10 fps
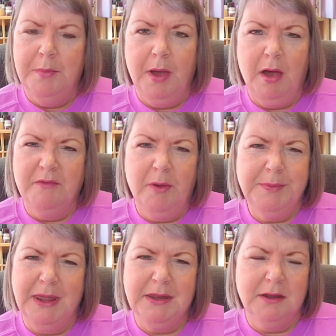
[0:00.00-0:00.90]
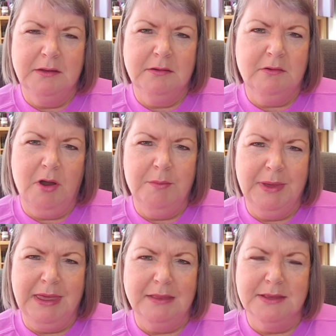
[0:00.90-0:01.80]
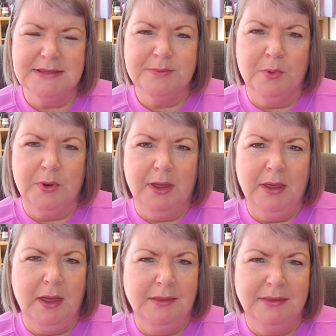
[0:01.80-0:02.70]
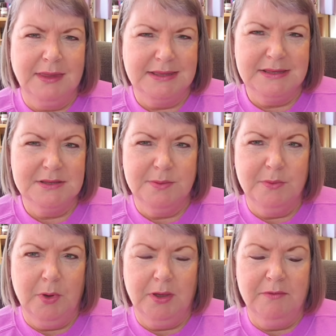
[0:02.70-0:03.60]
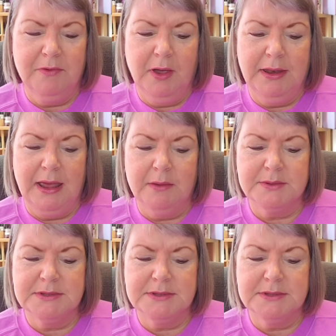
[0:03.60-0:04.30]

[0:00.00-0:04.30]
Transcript: but I've updated Chrome again this morning and it seems to be working fine now.